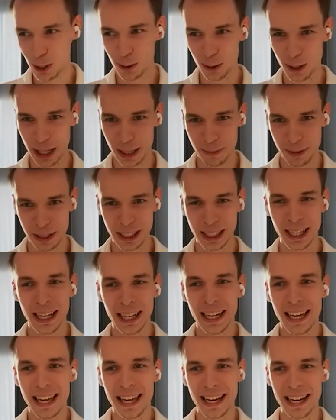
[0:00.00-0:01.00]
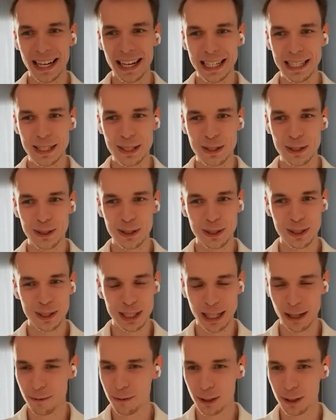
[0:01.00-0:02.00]
you coming, and
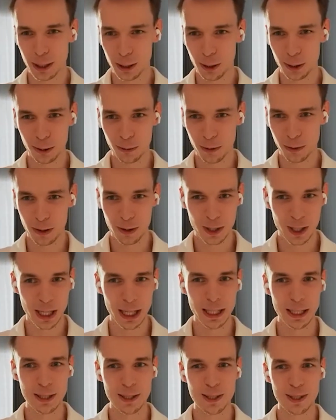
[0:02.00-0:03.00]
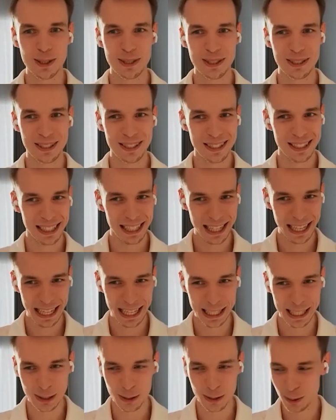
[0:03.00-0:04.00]
definitely a lot of insights,
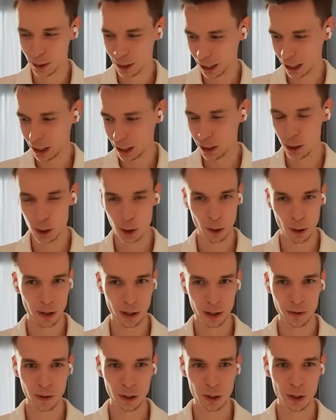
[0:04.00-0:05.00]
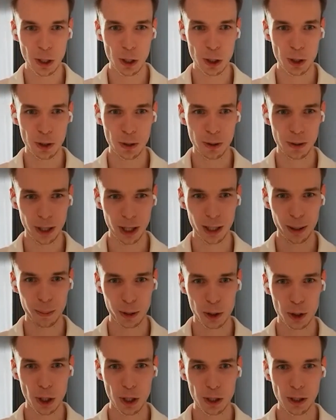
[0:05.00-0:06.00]
and really enjoyed the conversation. Really
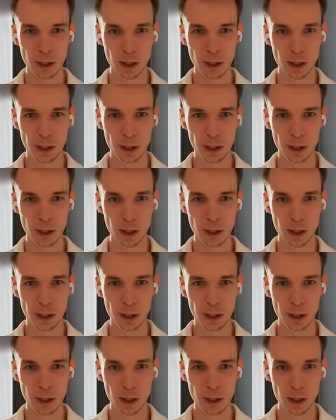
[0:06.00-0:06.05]
appreciate